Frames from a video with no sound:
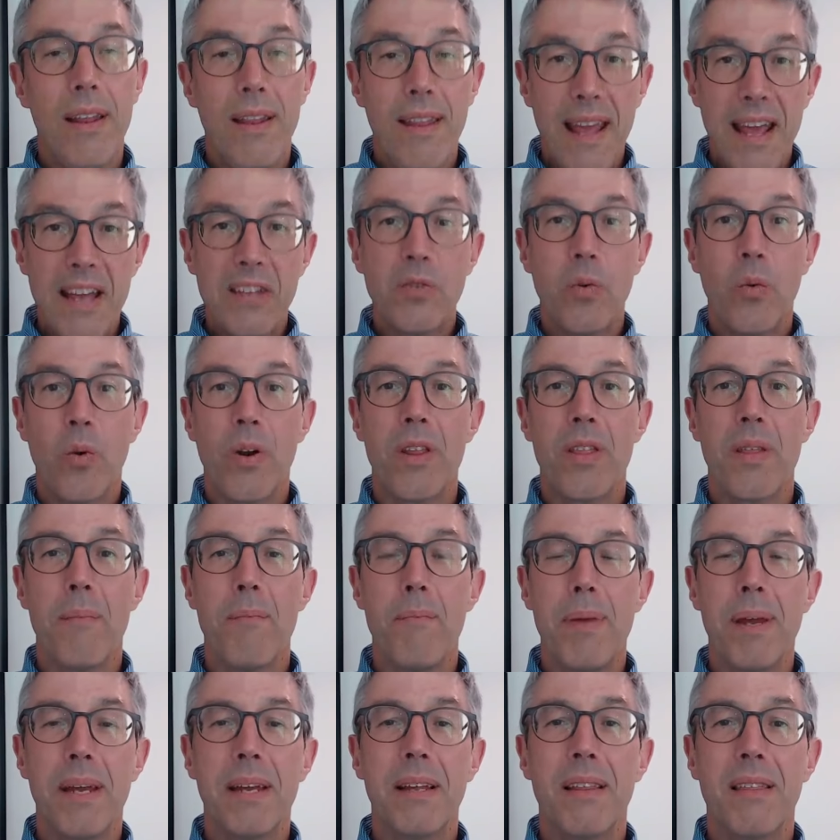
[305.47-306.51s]
And that's one of the
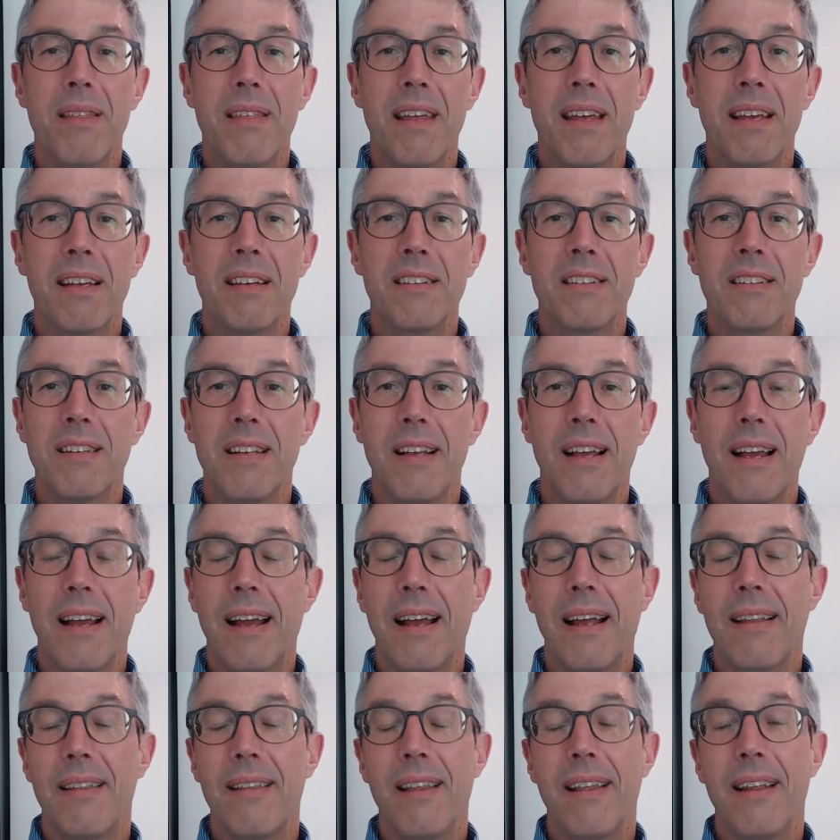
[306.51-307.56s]
big things
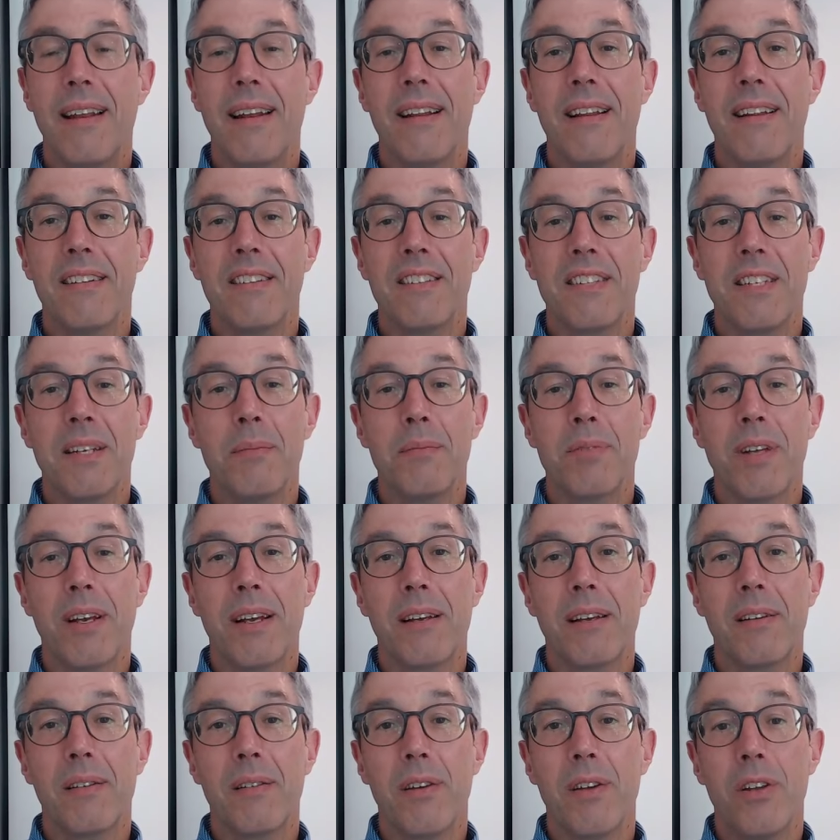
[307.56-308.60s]
that it seems
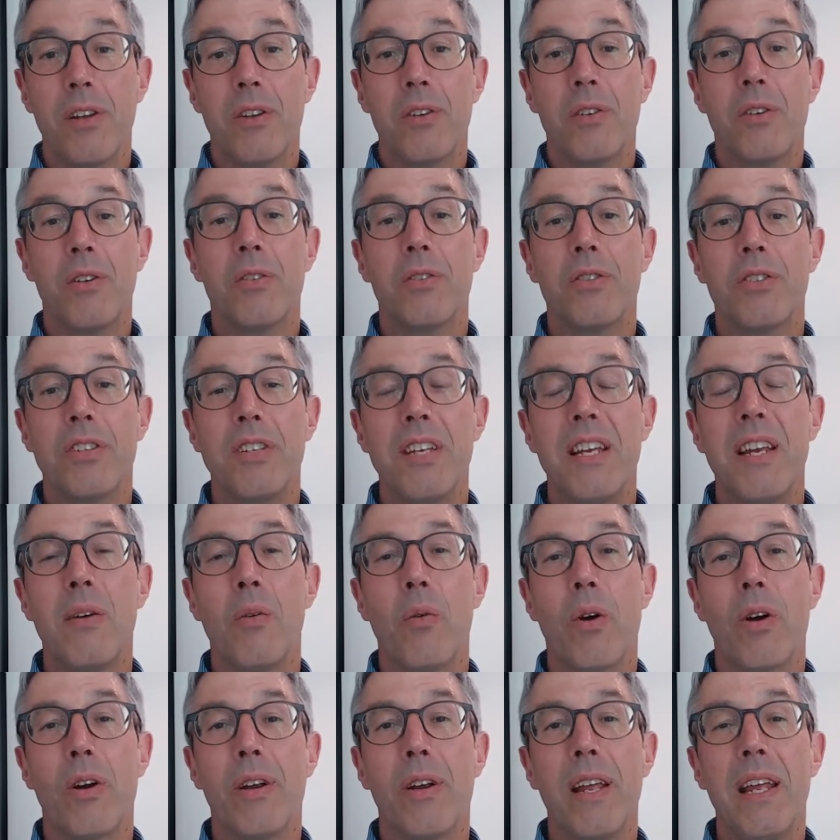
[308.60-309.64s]
like you see,
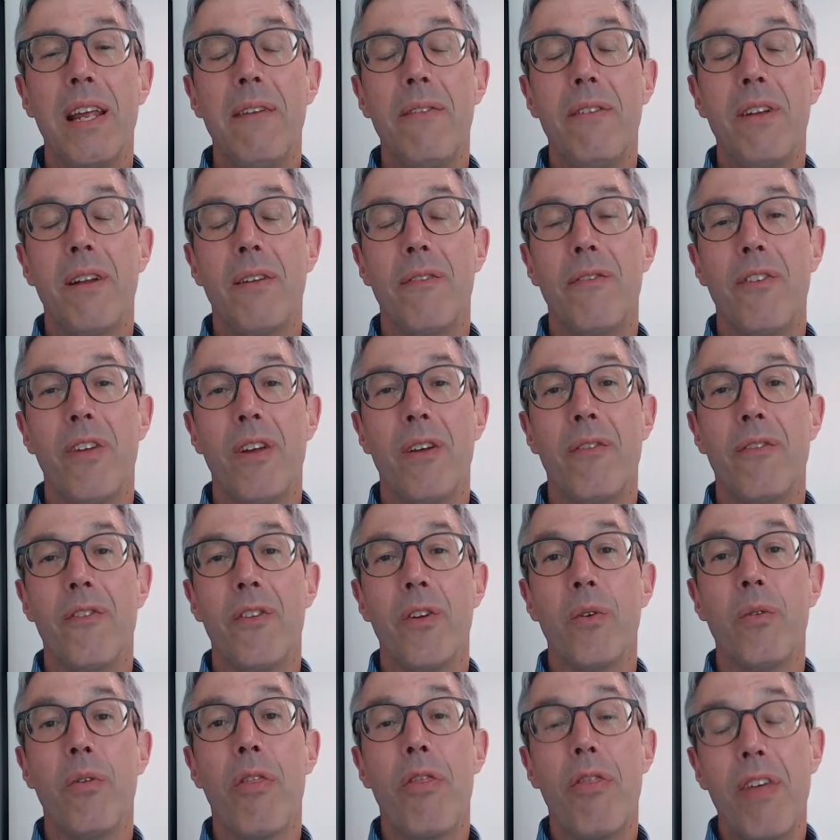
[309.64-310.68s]
where even if
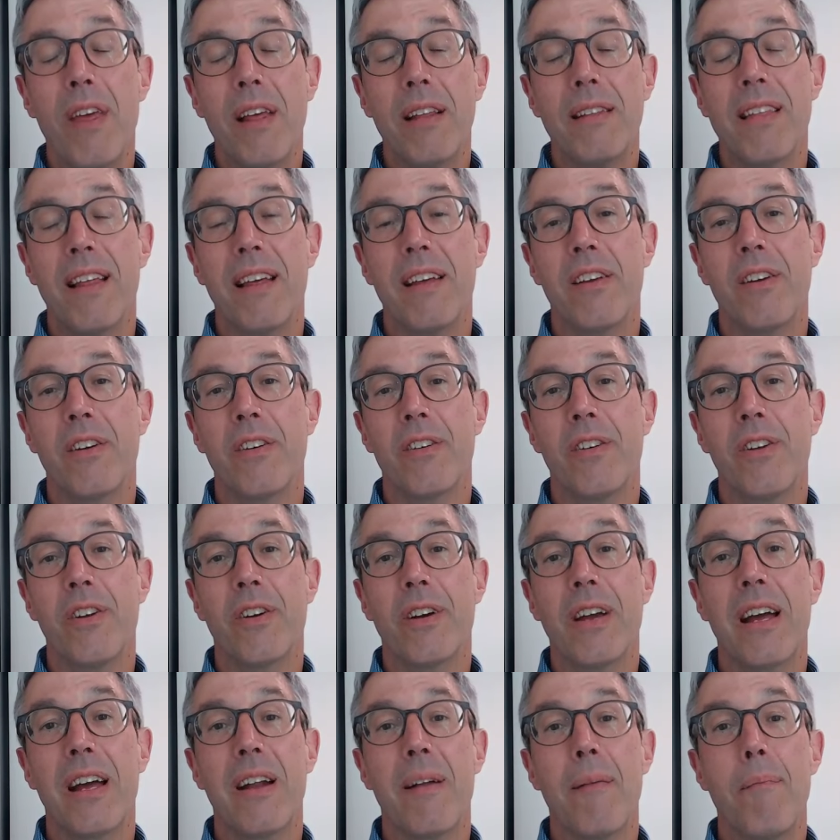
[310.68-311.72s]
you think that you're
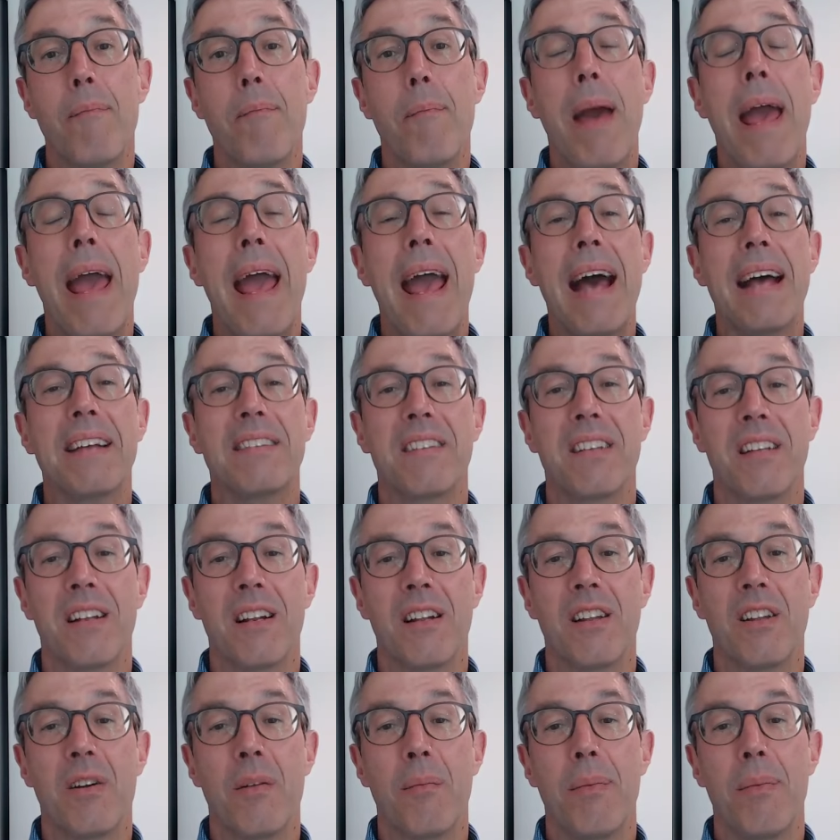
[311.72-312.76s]
kind of past it a
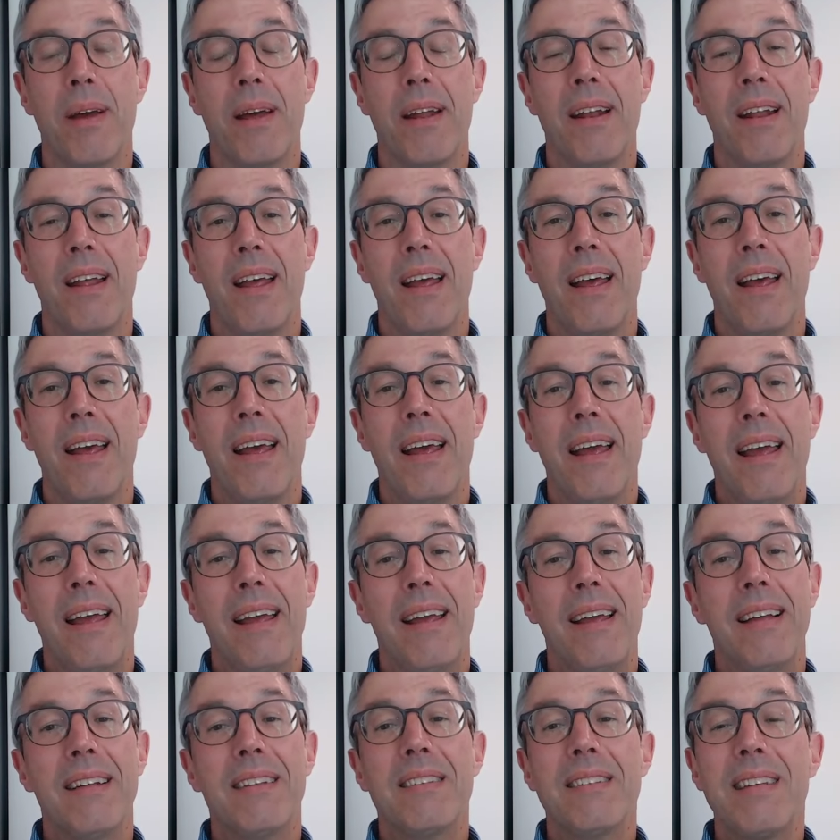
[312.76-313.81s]
little bit,
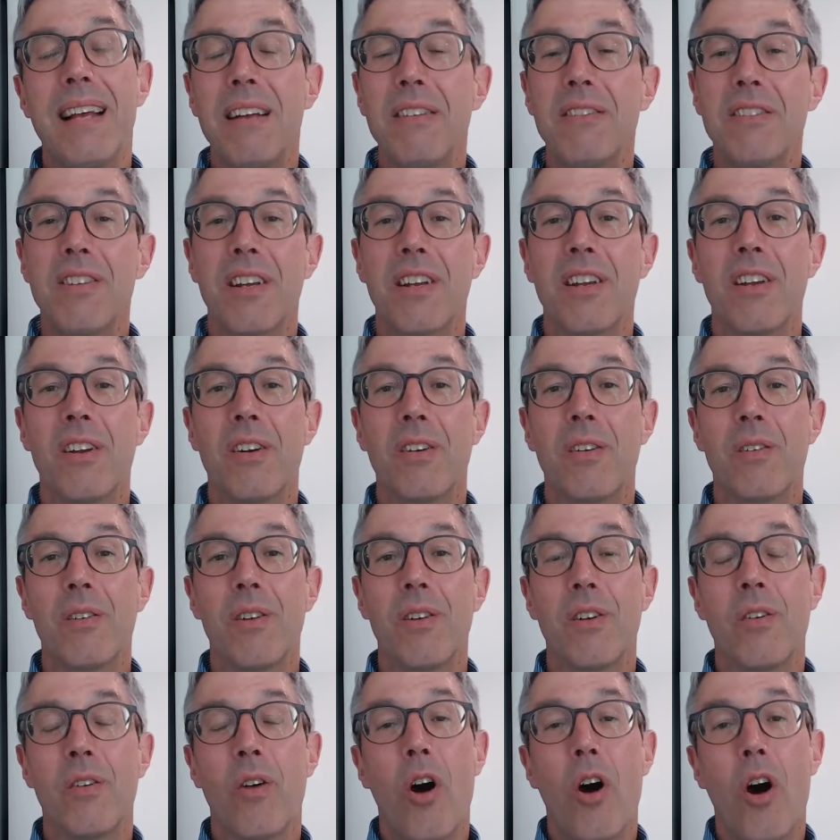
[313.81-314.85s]
it sounds like you're
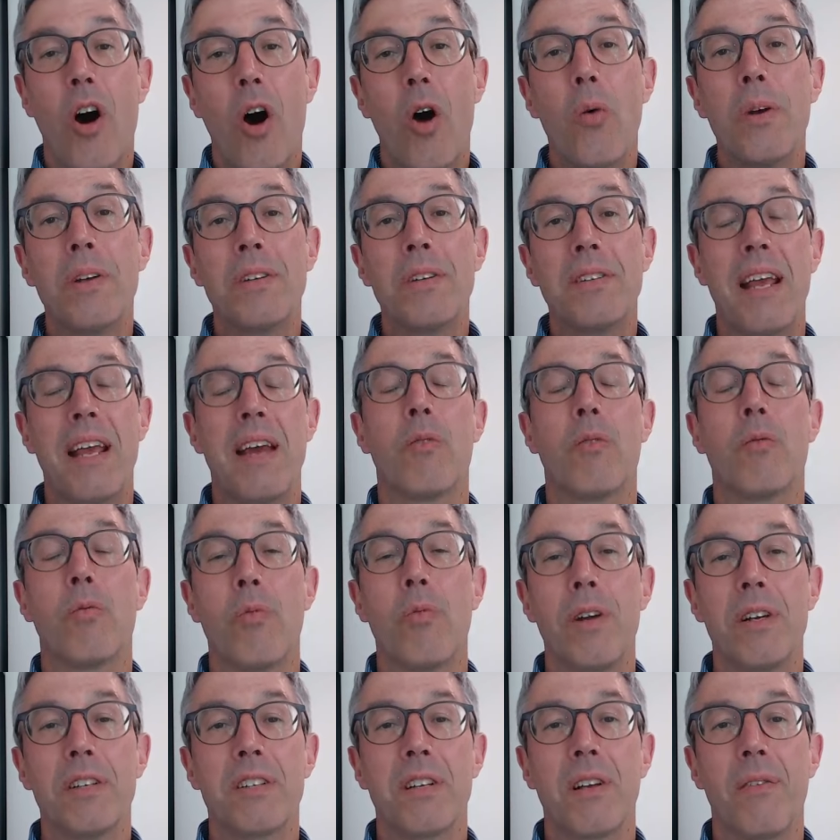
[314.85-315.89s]
always at
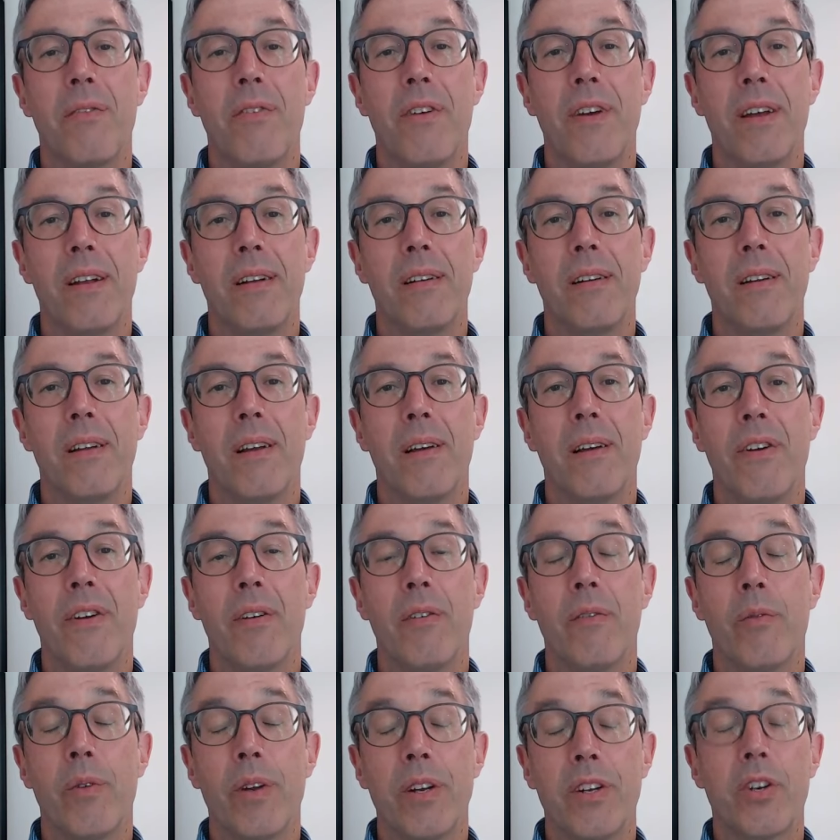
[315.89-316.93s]
risk of it
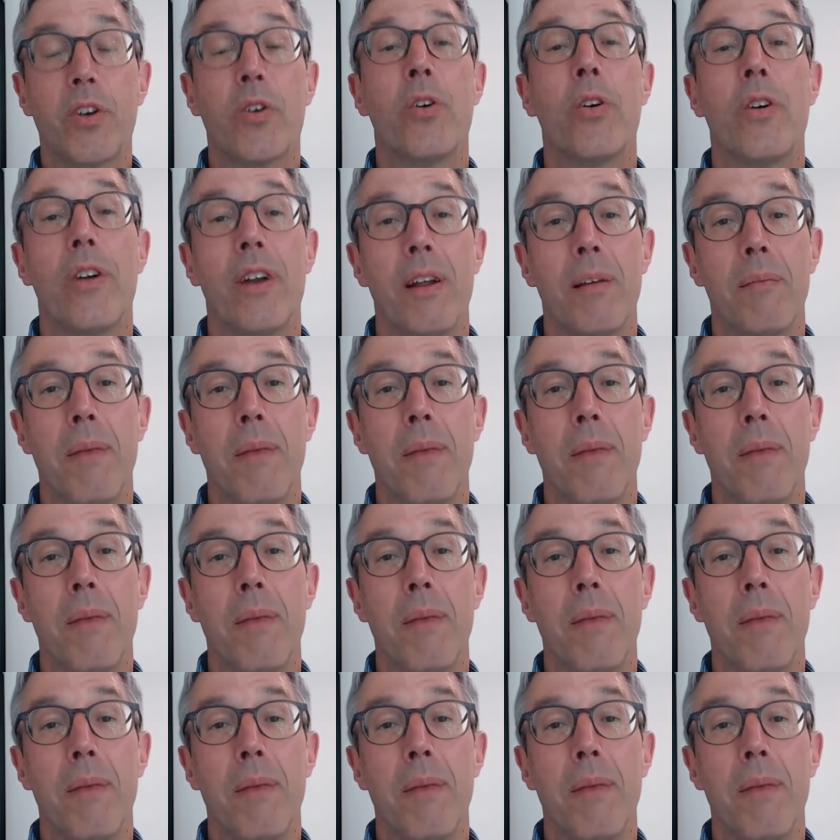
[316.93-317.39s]
returning.